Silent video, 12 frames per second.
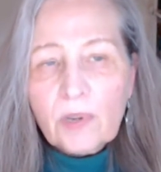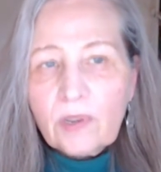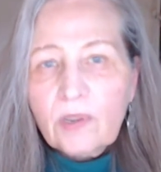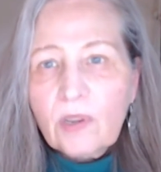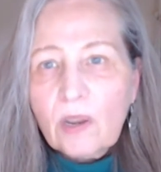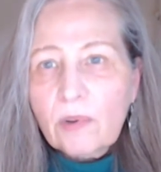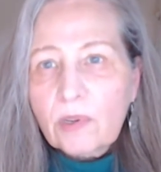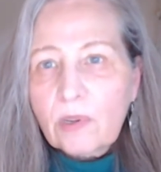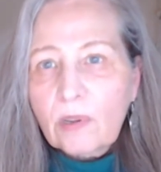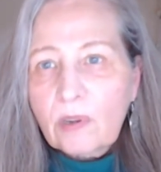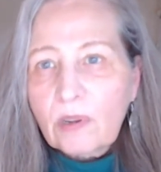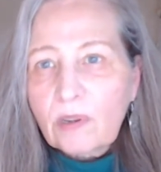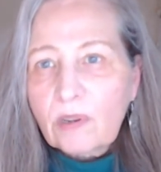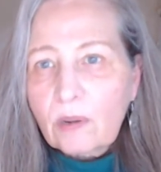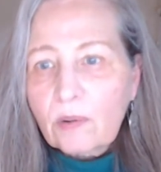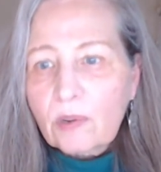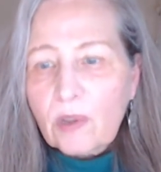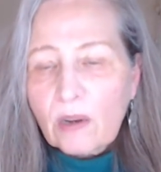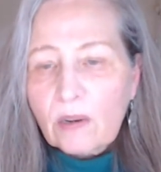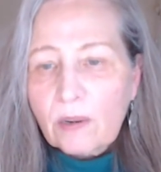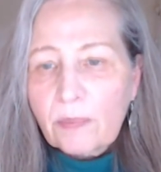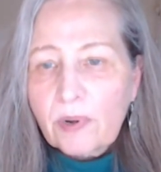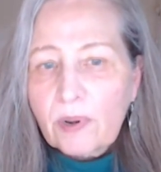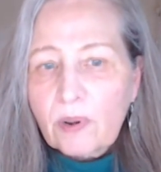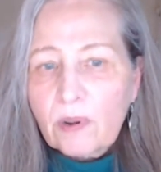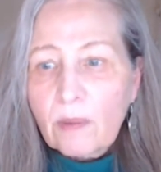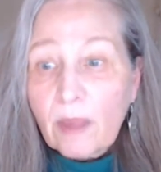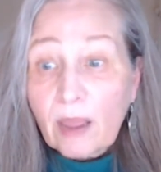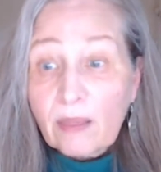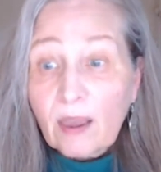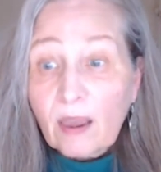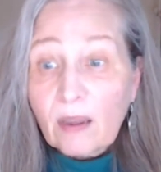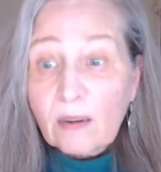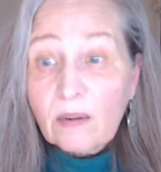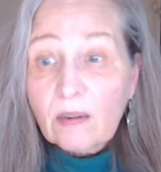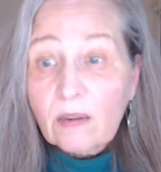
DC was actually pretty good about that.